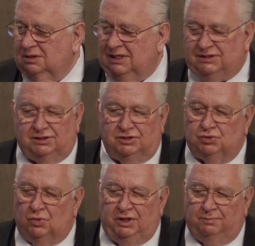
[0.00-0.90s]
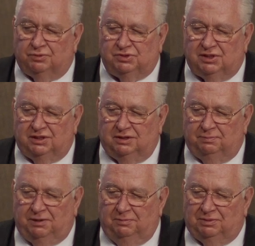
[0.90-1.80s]
less than 20% of
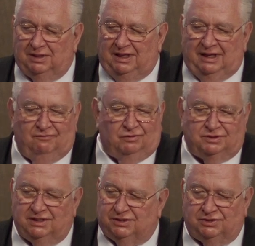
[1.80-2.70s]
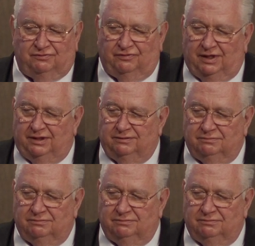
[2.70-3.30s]
the people ever testify,